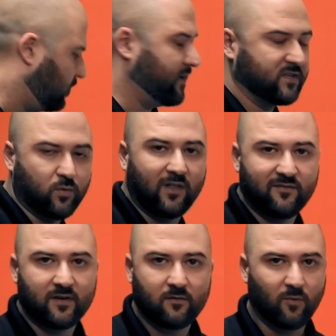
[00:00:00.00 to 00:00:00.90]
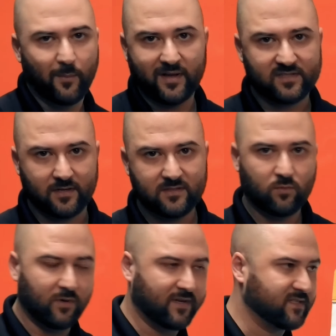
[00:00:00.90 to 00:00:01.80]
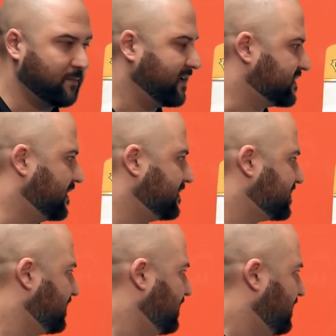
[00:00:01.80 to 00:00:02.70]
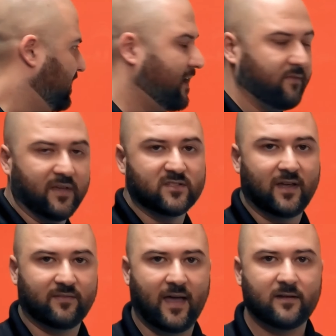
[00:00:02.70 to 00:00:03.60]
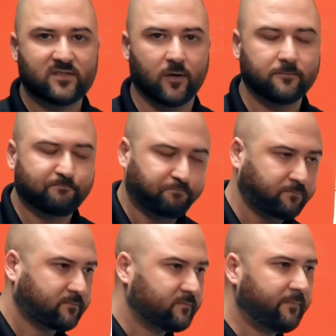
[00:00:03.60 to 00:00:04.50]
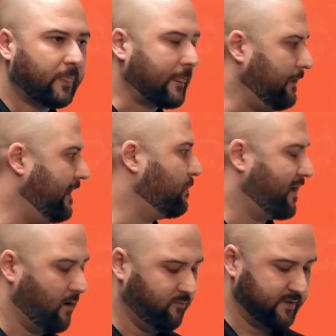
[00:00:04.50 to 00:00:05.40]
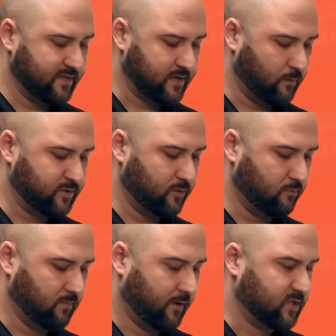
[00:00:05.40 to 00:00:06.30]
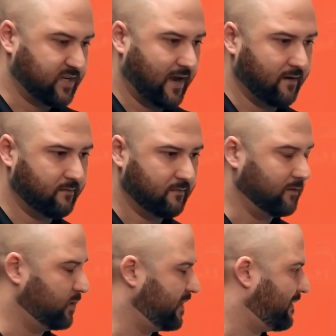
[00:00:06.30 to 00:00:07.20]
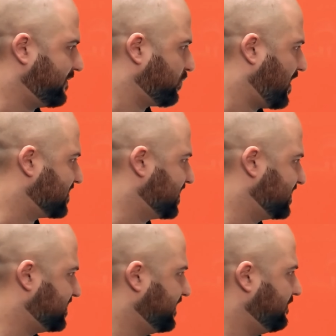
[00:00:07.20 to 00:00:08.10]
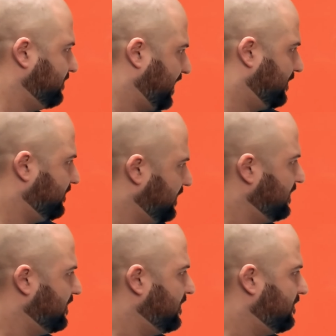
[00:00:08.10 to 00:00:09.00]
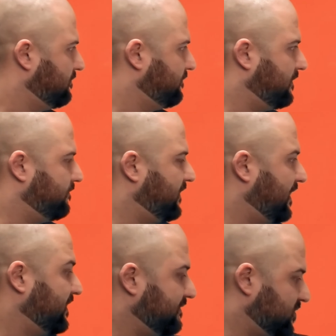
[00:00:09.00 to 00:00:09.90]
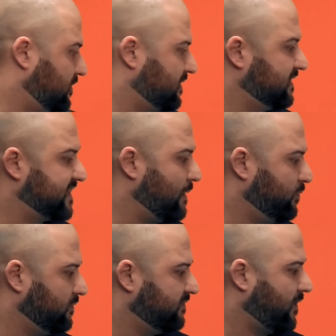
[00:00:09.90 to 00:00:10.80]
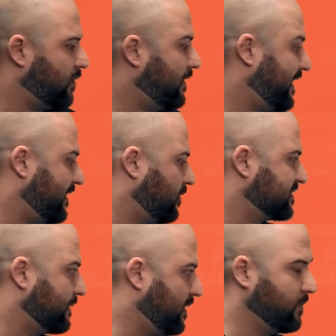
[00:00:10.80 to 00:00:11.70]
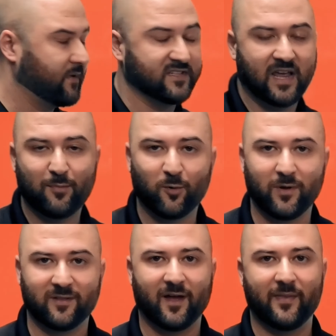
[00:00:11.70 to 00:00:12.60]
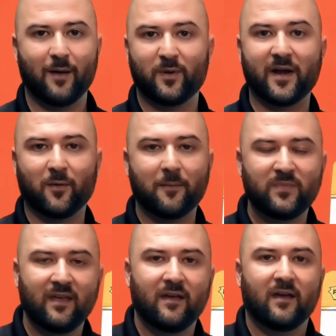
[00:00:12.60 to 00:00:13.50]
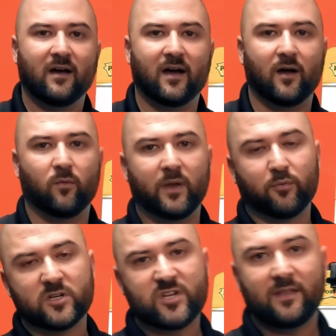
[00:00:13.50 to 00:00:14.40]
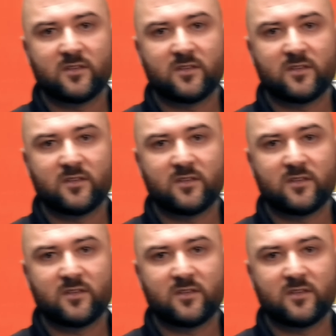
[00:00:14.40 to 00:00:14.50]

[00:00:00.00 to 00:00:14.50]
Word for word: what is relevant, what makes sense, what doesn't make sense, and things like that. So anyway, hopefully this helps you understand a little bit about the process and, and Mm. and gives you an example to follow. I had a hard time coming up with an example quickly on that, but anyway. Uh, we appreciate